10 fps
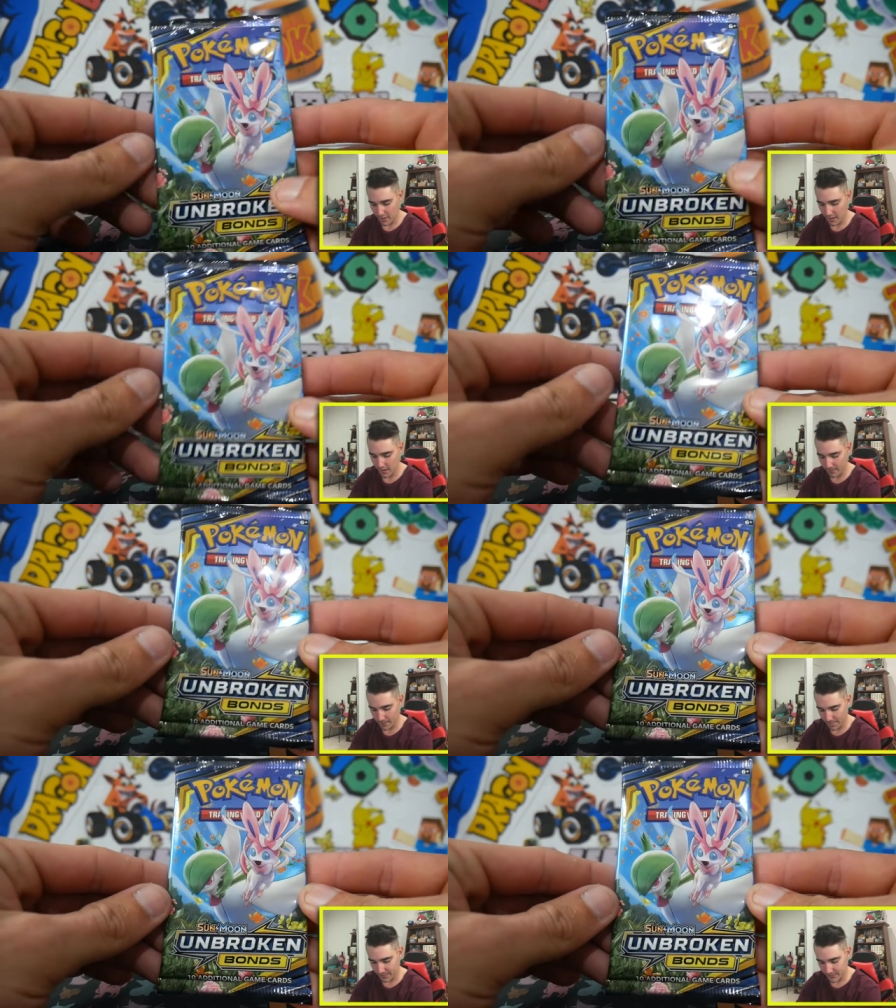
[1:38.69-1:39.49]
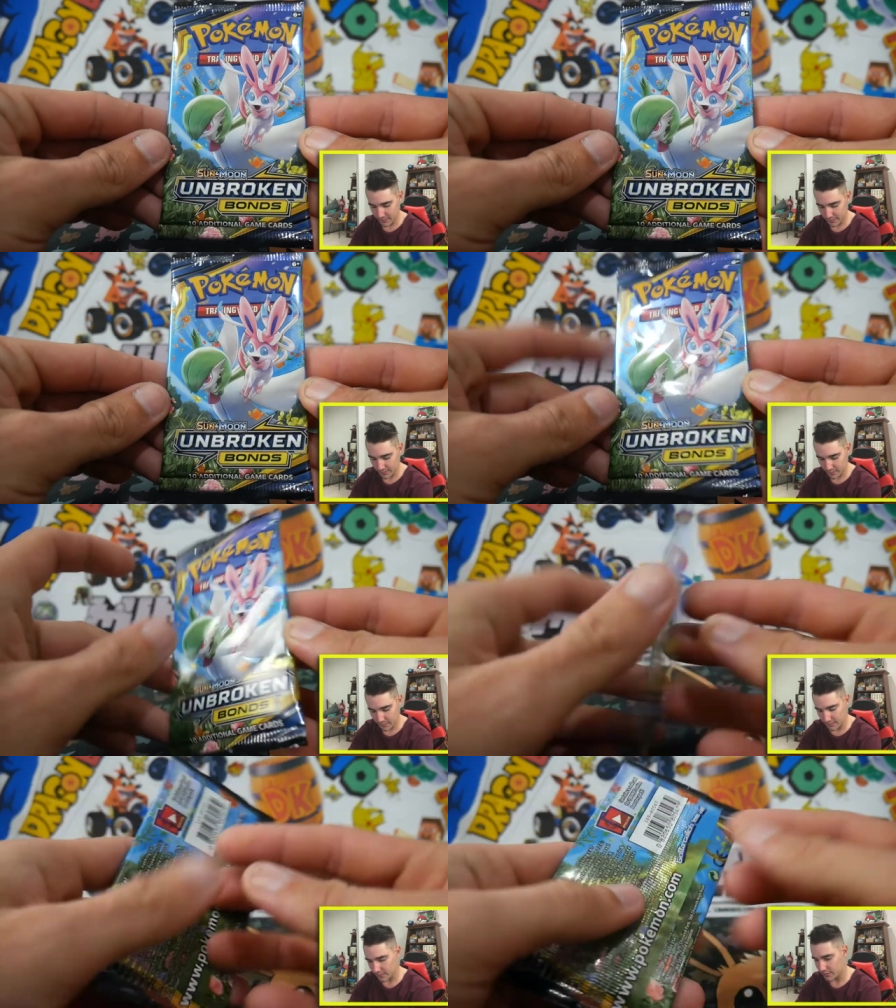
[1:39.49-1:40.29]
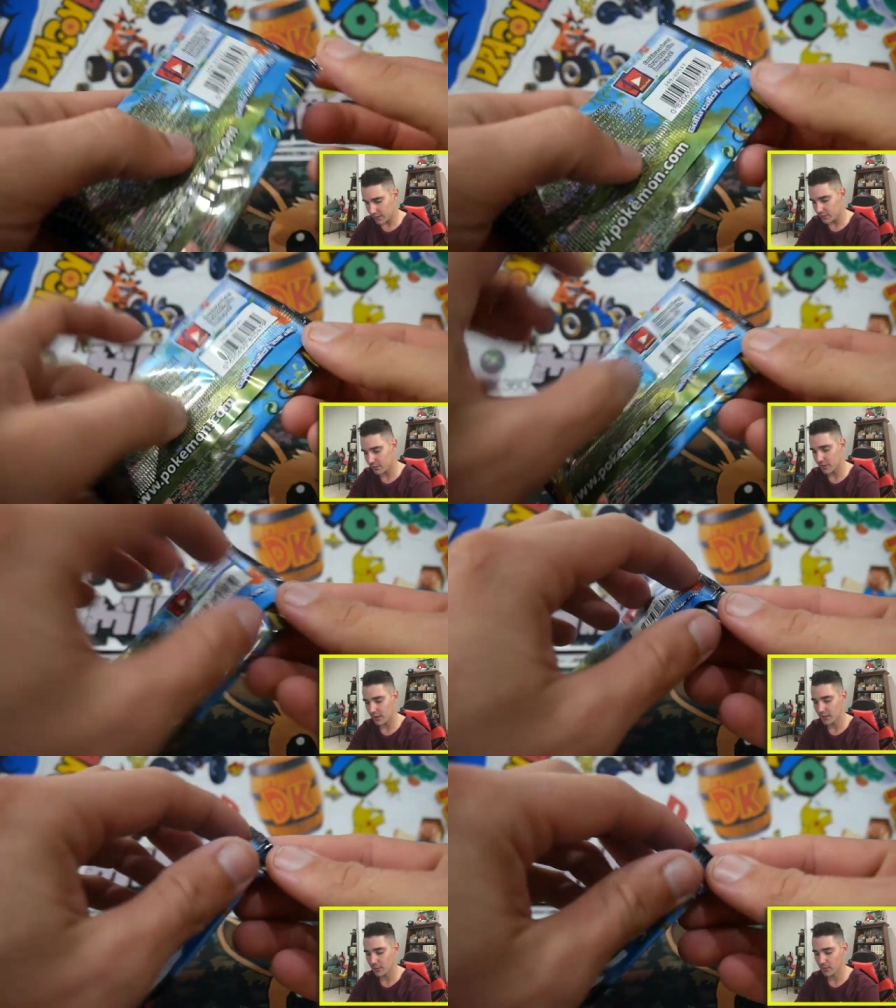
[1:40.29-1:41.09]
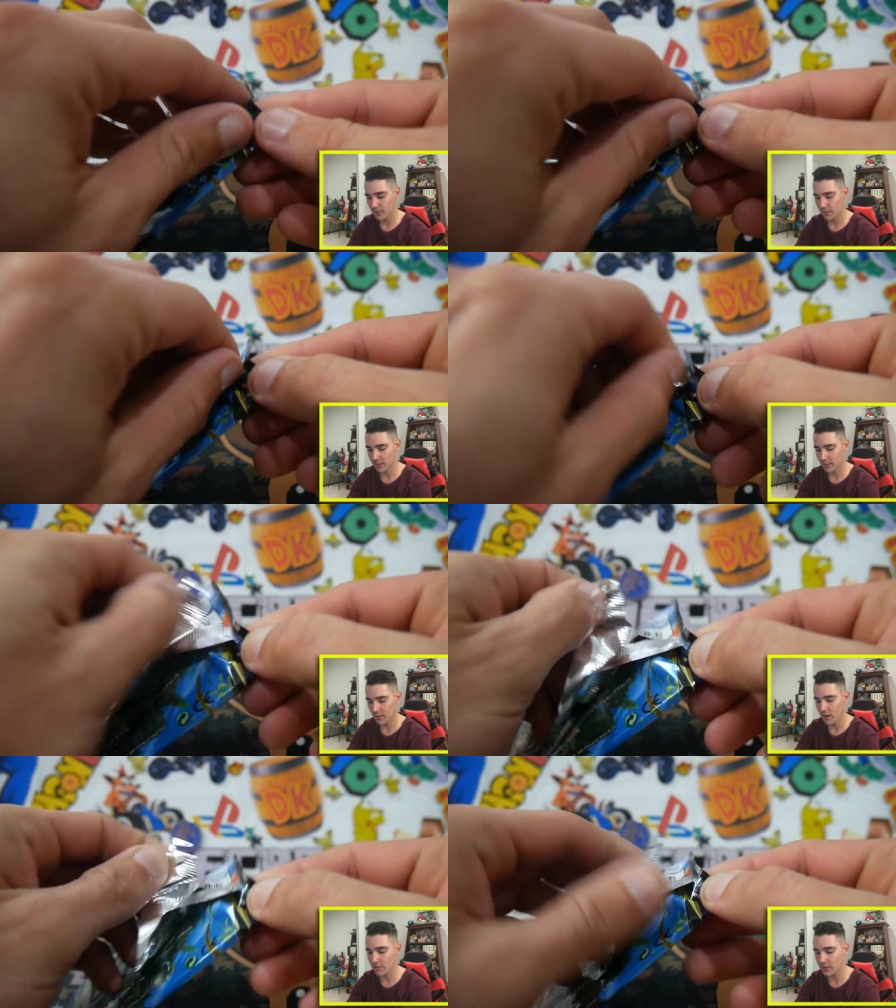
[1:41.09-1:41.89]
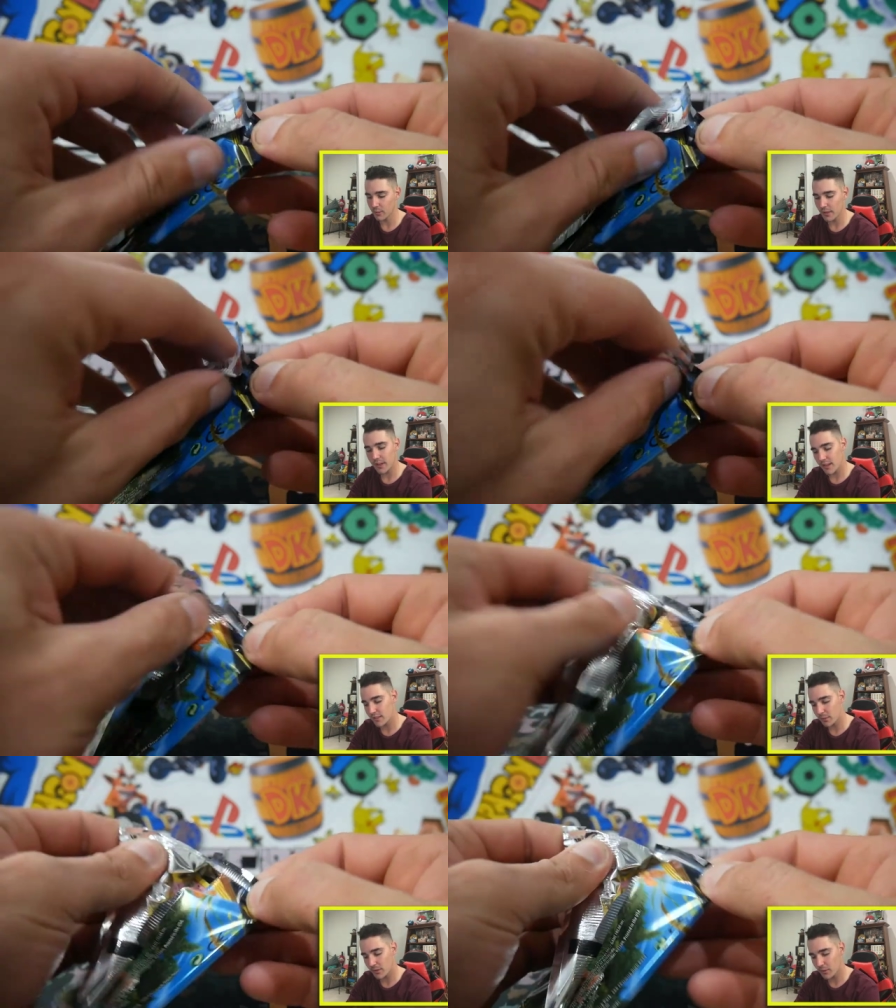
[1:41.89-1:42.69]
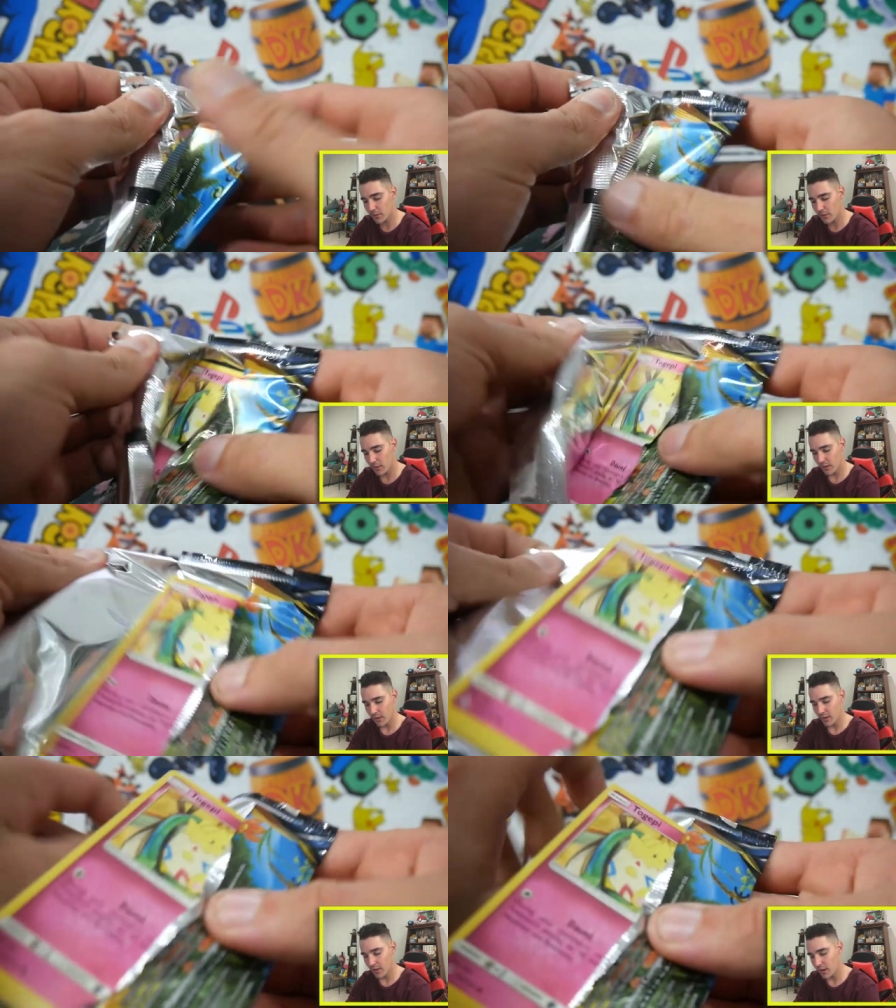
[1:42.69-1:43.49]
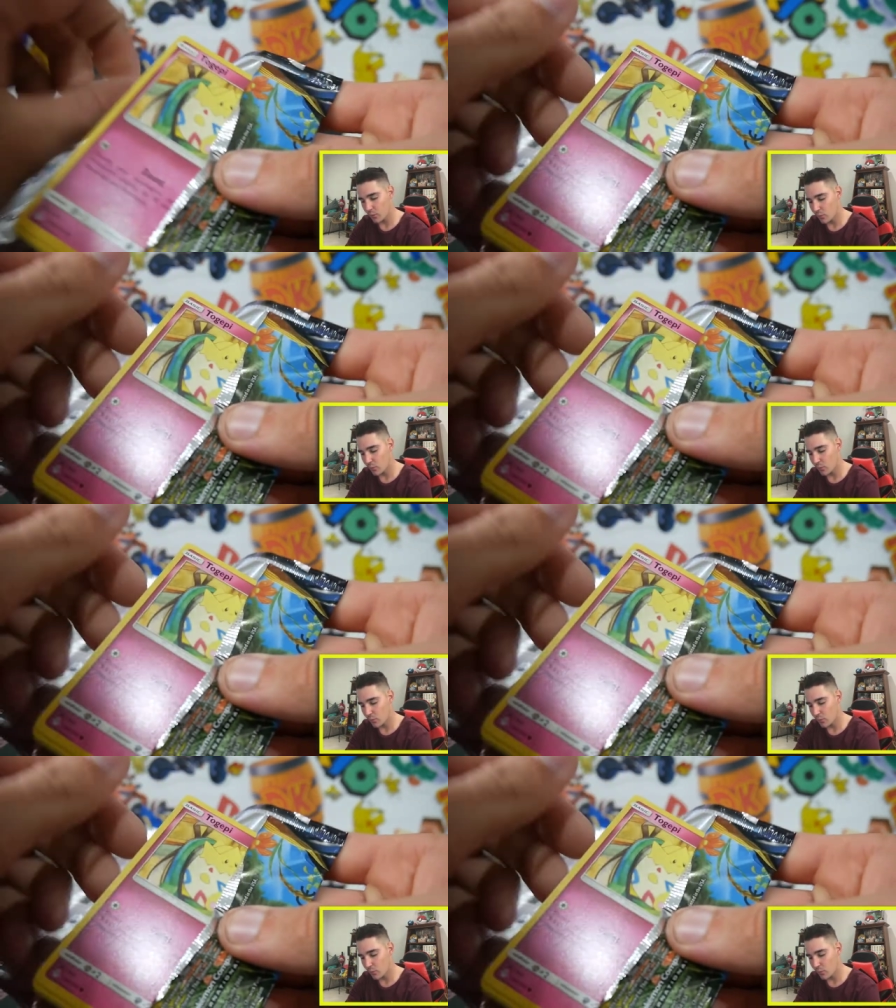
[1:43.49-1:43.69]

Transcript: Um, yeah, let's get straight into it. Hopefully we can get something good. I